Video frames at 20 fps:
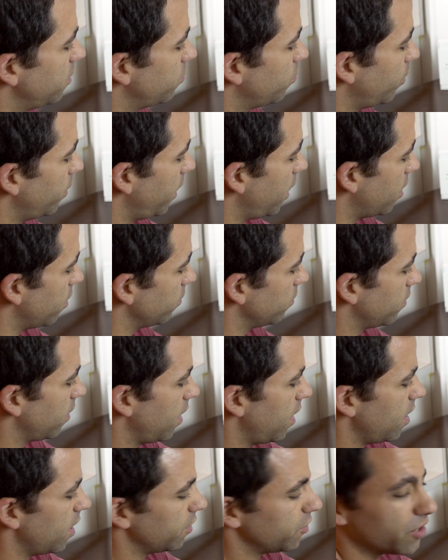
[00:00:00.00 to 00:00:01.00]
this one out
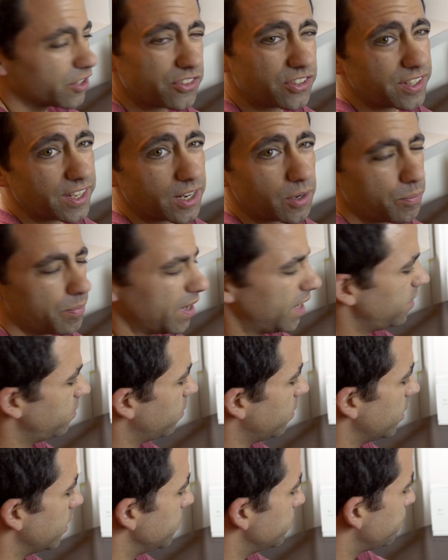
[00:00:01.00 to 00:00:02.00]
just to get a
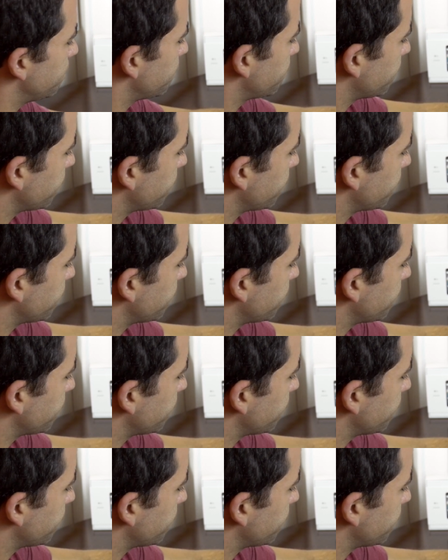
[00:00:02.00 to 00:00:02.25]
baseline.